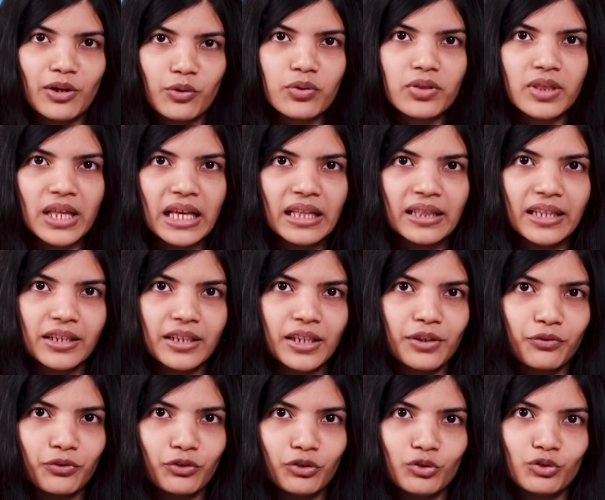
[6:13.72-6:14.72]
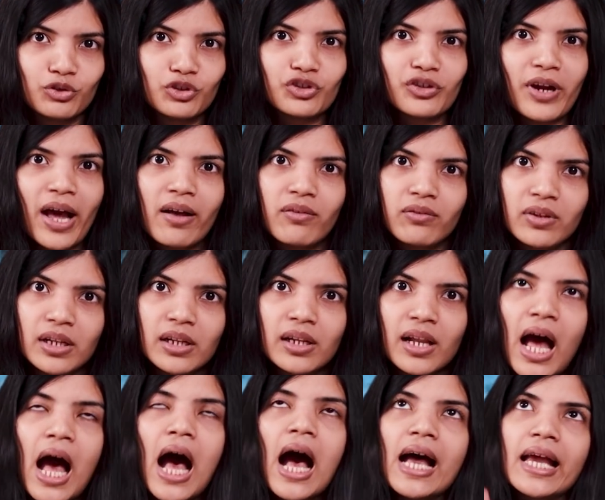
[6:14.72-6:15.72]
I don't think that if you travel
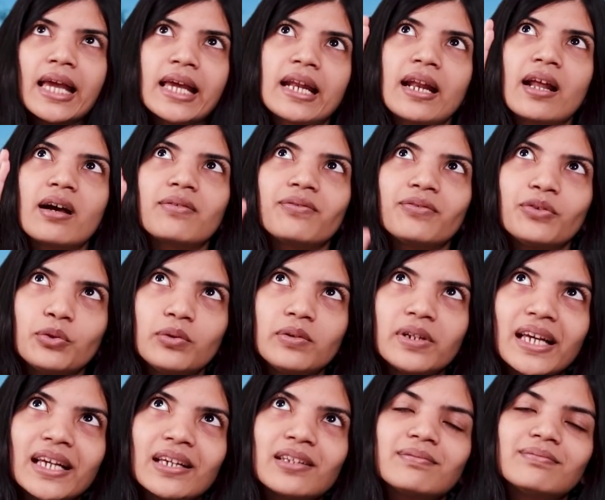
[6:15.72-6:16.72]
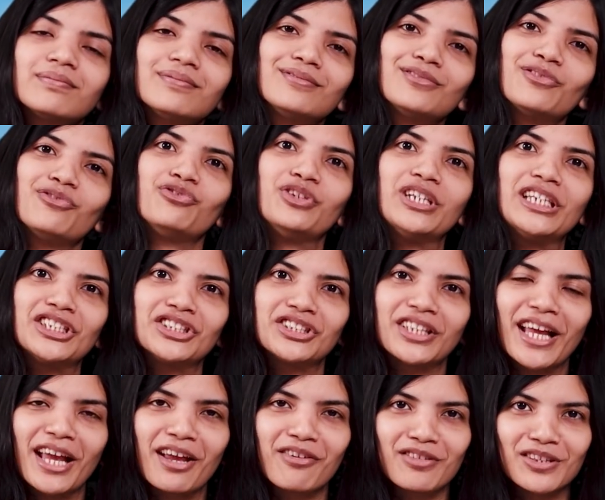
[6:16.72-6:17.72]
high enough, you'll like reach
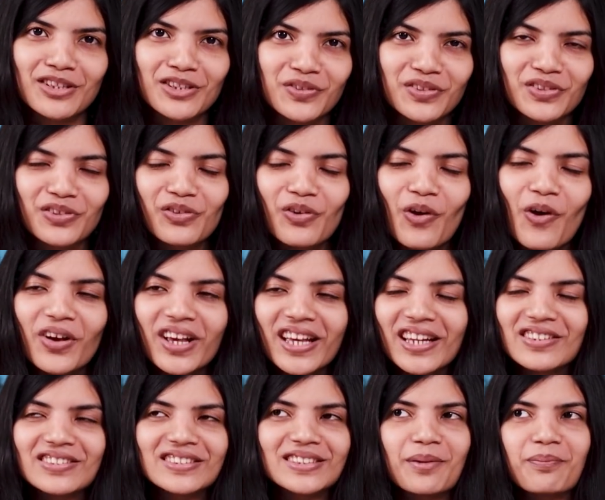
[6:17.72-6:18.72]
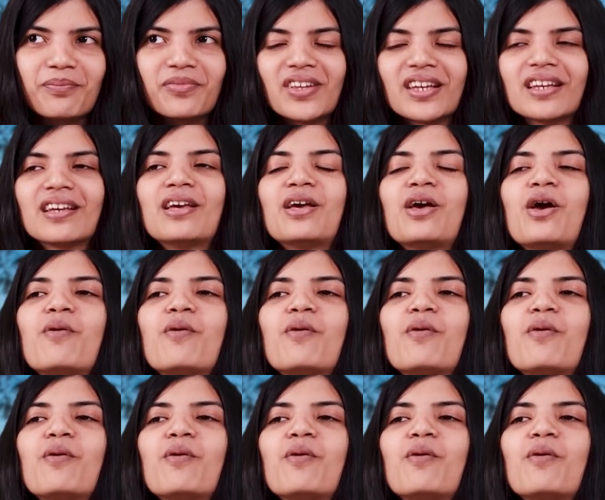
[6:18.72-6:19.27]
the heavens with a rocket or something.